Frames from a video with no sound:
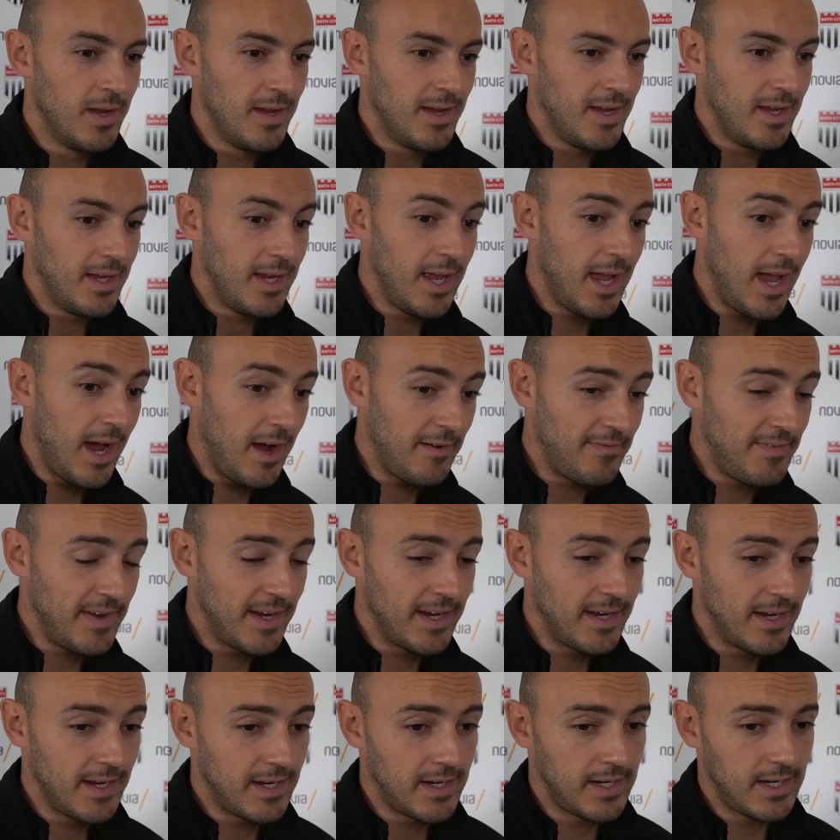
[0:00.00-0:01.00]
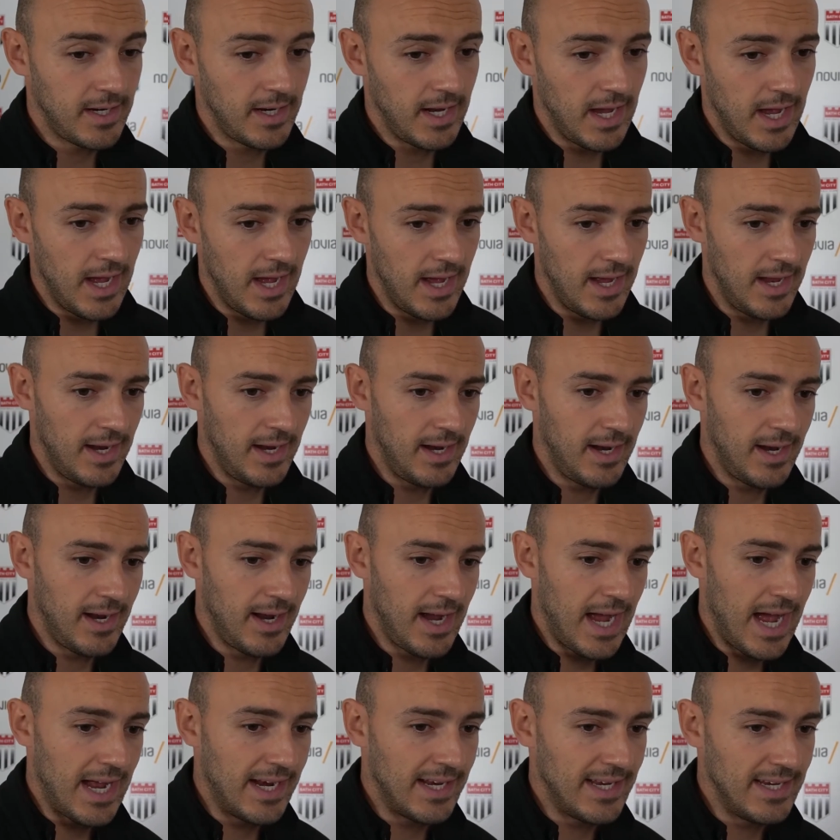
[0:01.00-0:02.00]
Yeah, I think
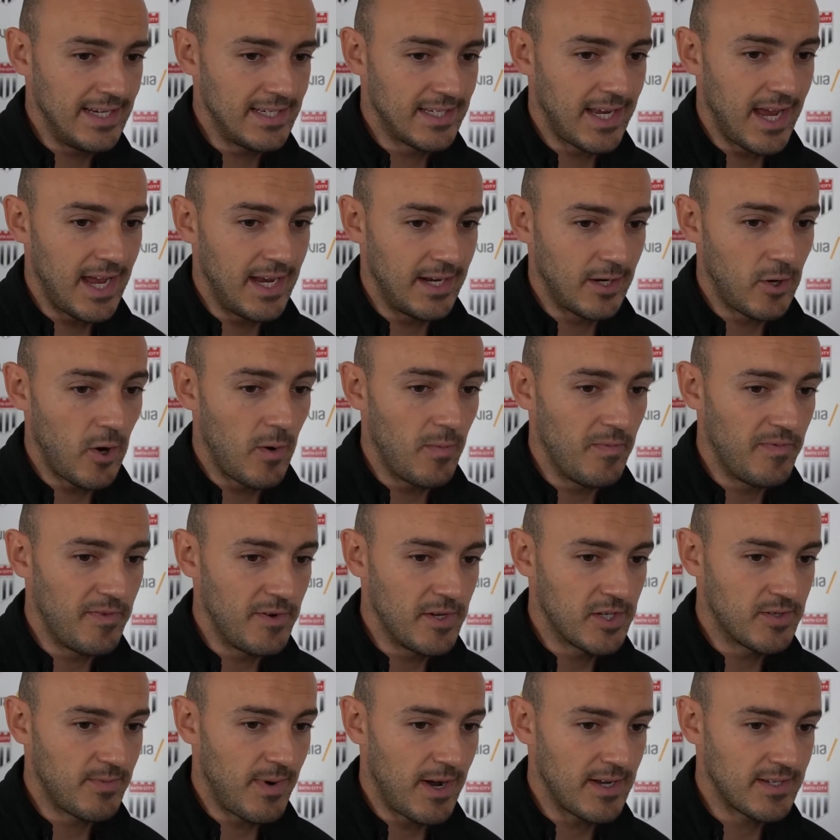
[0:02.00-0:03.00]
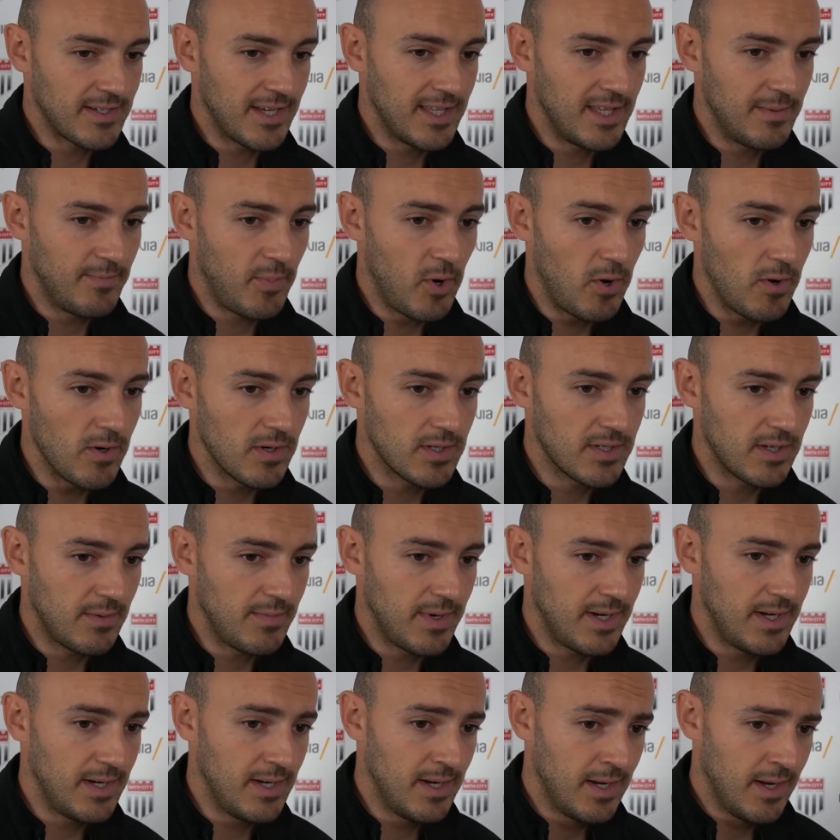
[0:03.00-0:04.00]
Annie's getting confidence from outside the box. I
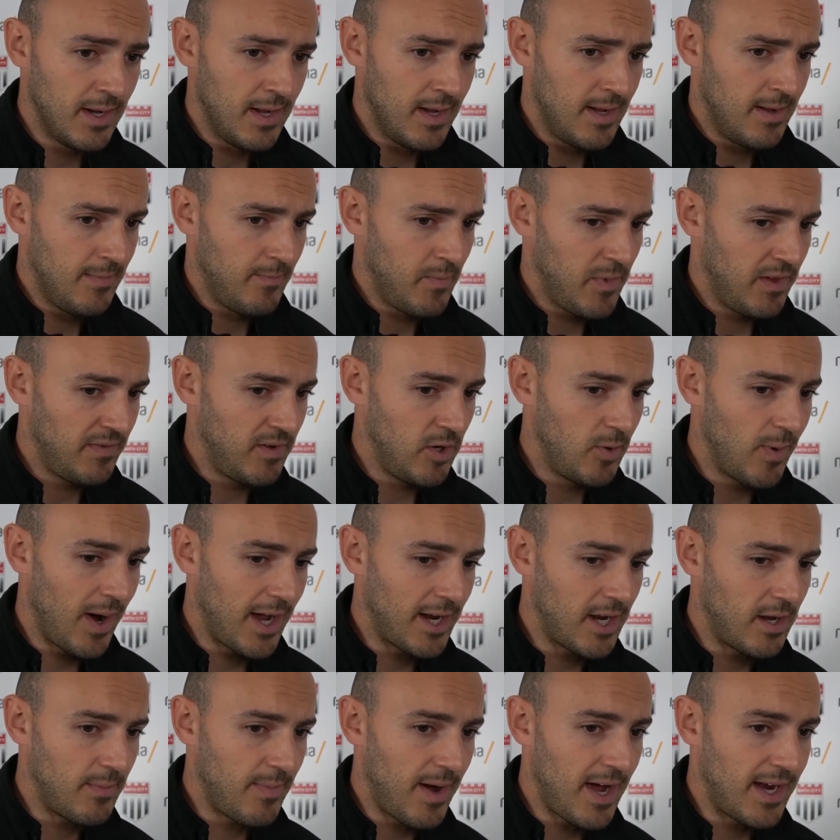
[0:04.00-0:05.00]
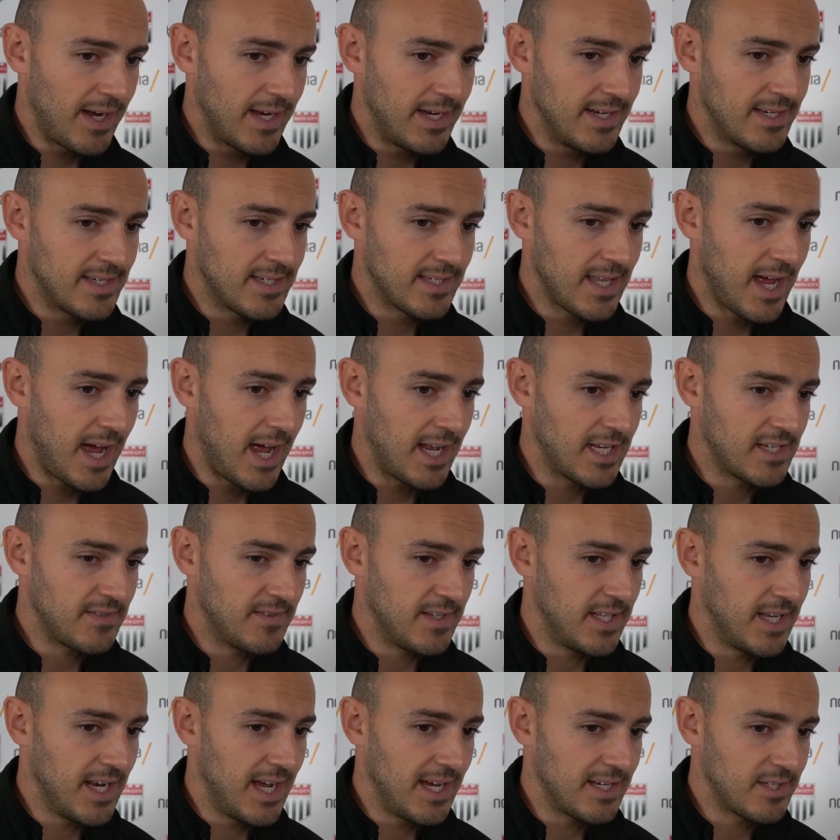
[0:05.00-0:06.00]
mean, if you add up Annie's stats for
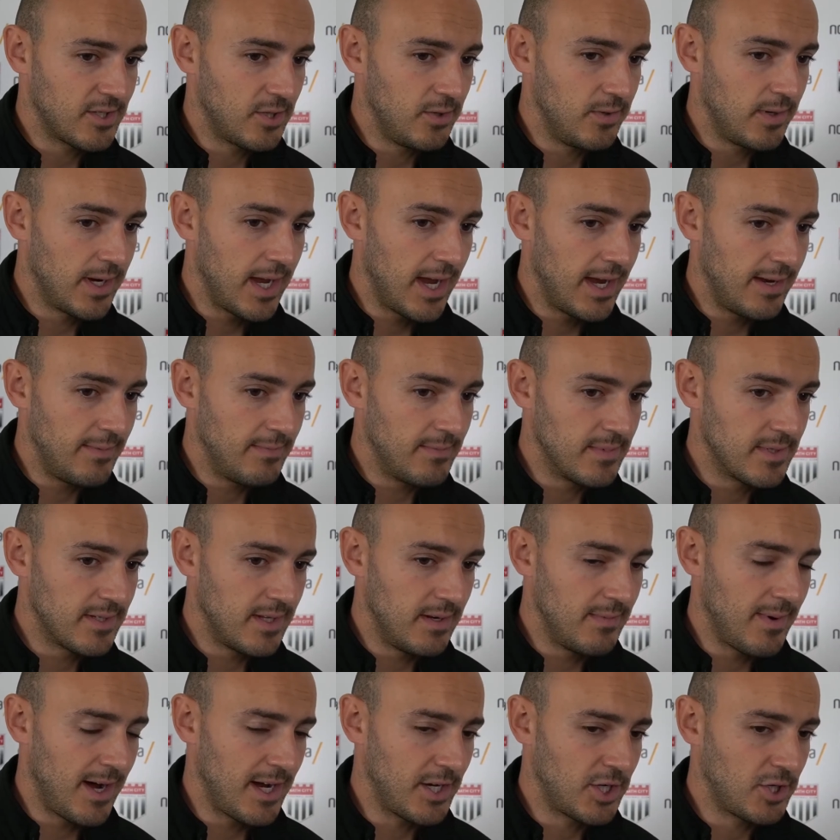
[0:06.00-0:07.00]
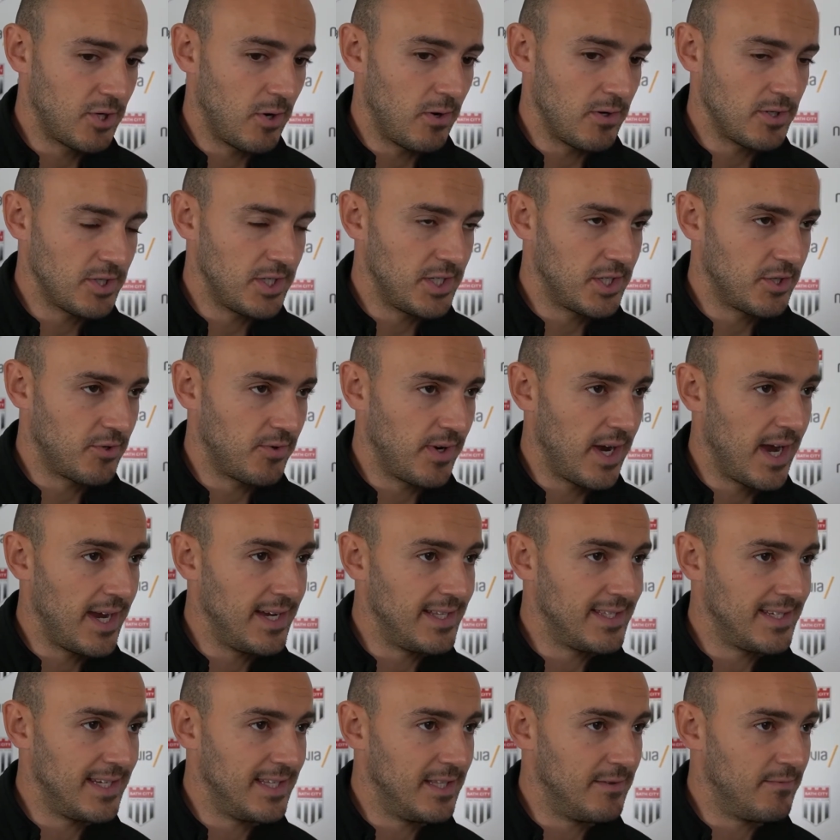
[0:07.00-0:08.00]
the last 2 games, the amount of shots she's
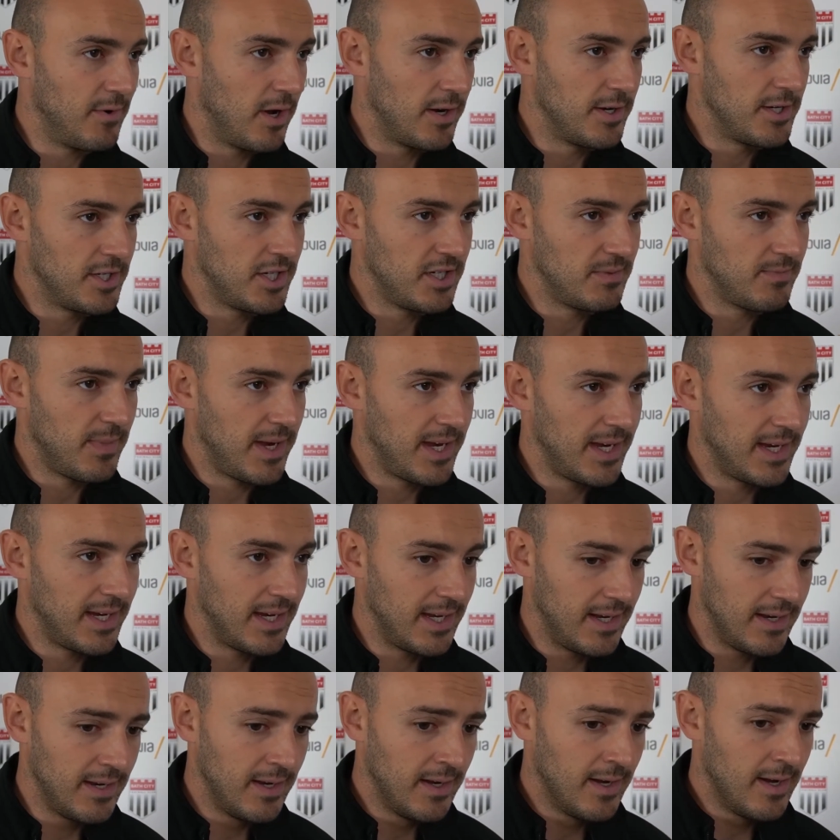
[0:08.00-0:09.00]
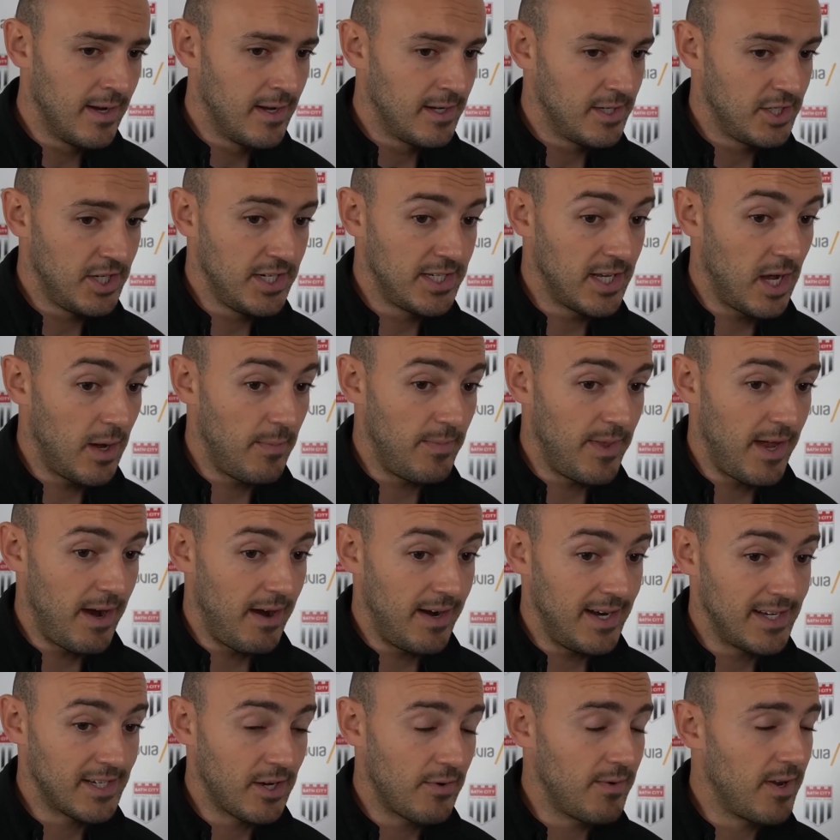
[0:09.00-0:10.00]
creating, the runs she's making, she's up there,
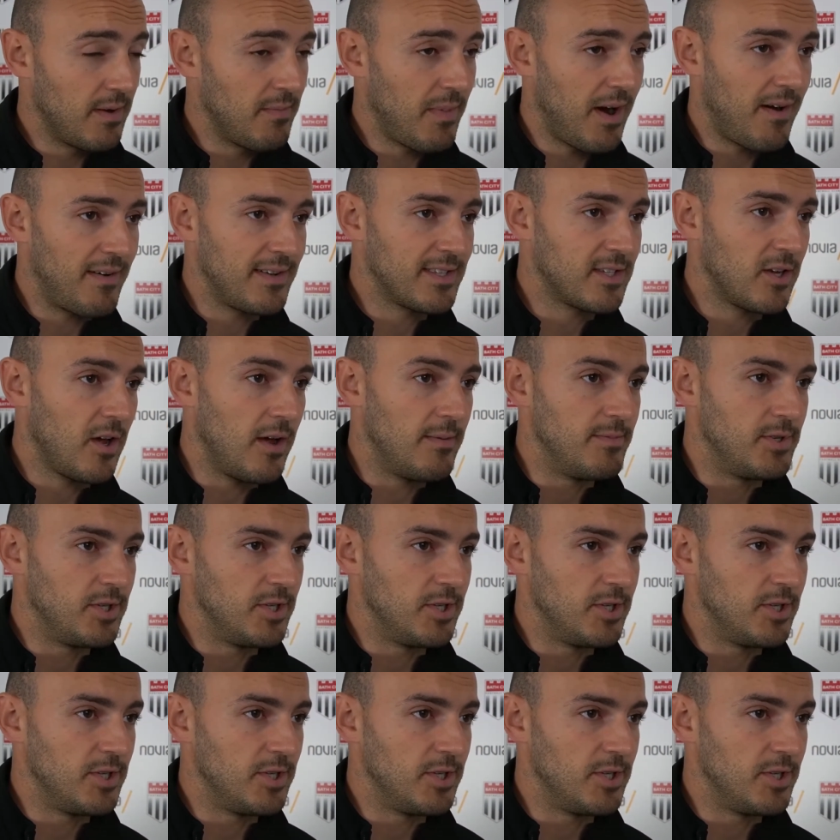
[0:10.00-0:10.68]
and it's only a matter of time.